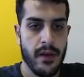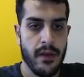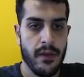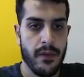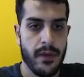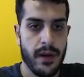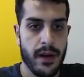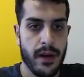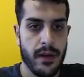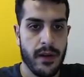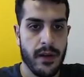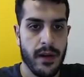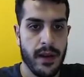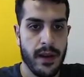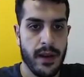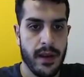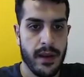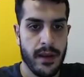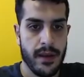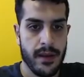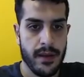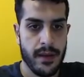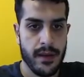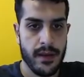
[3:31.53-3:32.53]
we're
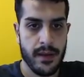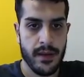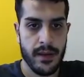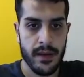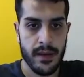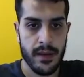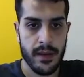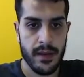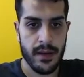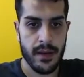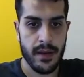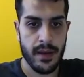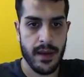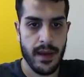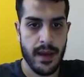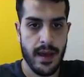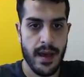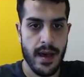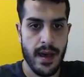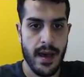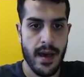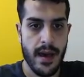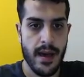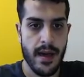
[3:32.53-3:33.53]
gonna
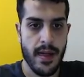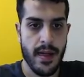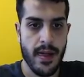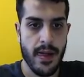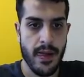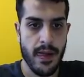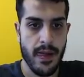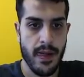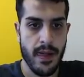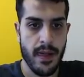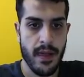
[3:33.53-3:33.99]
uh,